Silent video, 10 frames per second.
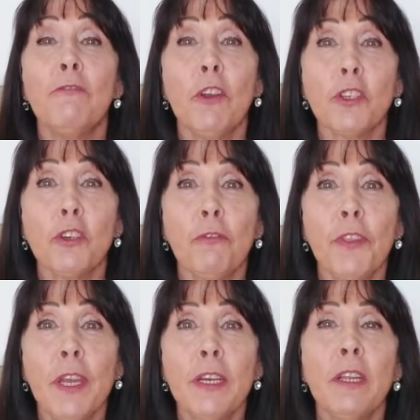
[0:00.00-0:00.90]
First
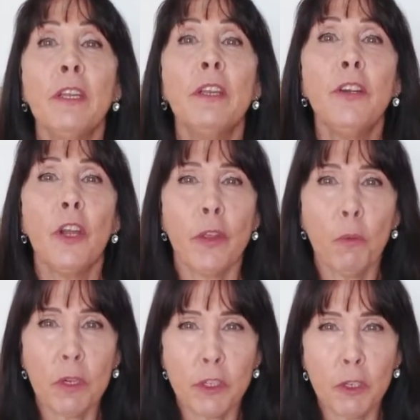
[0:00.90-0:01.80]
off then,
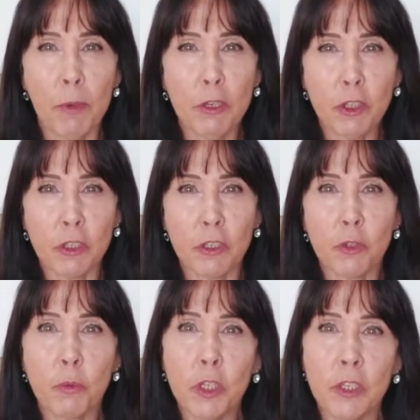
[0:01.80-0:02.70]
knowing one's
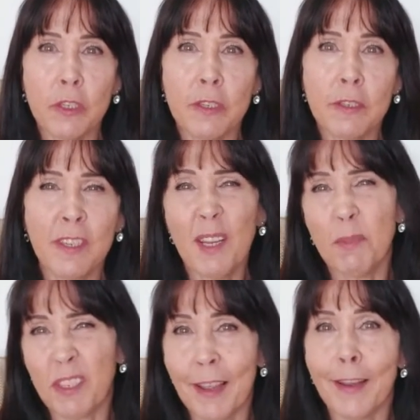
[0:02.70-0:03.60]
emotions, which is the
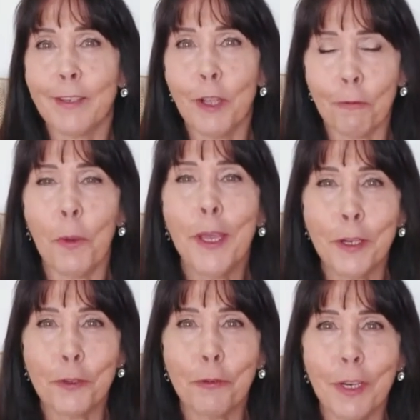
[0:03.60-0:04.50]
same as saying
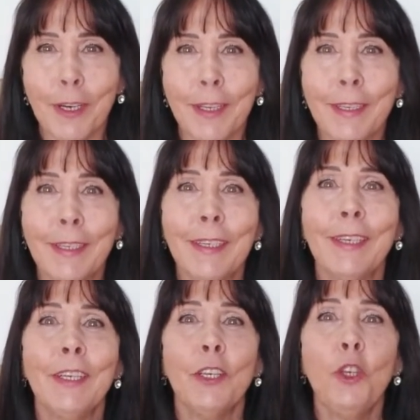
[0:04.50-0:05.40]
self-awareness really.
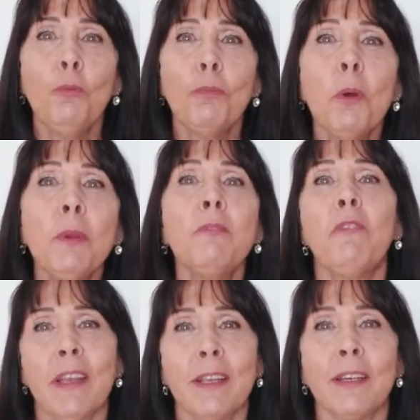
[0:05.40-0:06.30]
You probably
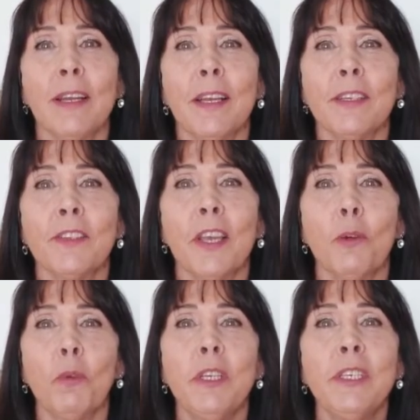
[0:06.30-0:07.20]
recognise
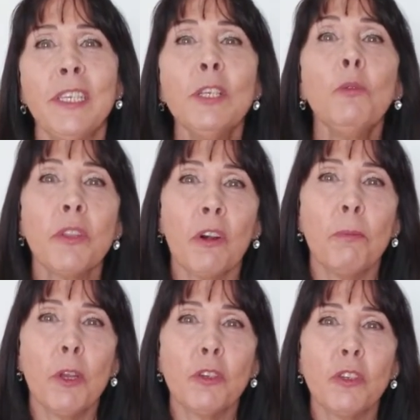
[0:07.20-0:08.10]
that we deal with
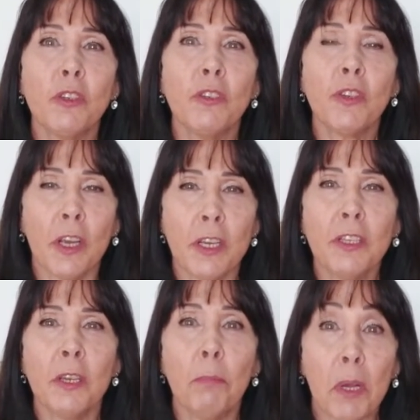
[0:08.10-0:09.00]
our emotions
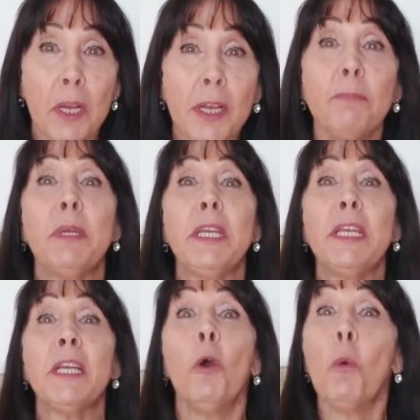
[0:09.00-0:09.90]
either by
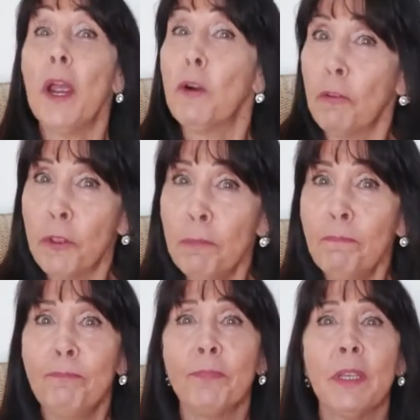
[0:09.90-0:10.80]
being aware of
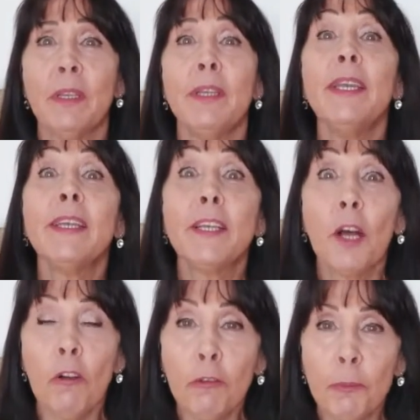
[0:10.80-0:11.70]
them,
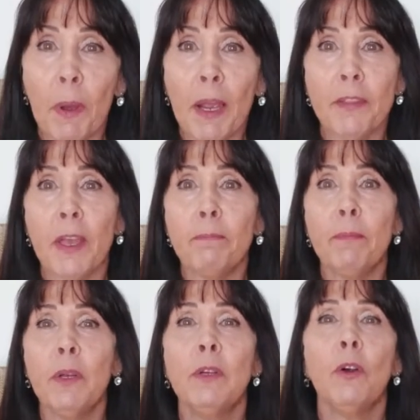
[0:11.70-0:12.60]
engulfed by
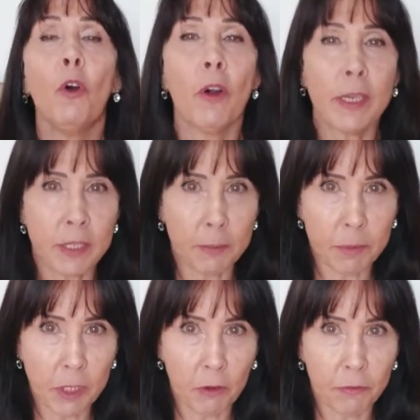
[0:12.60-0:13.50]
them, or
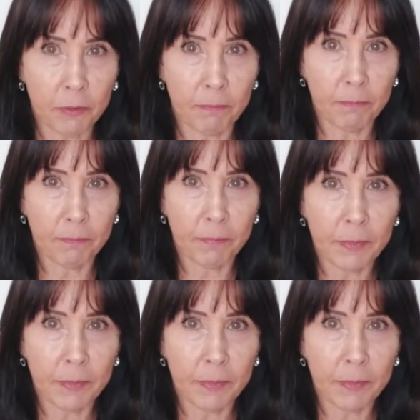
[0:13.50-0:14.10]
accepting of them.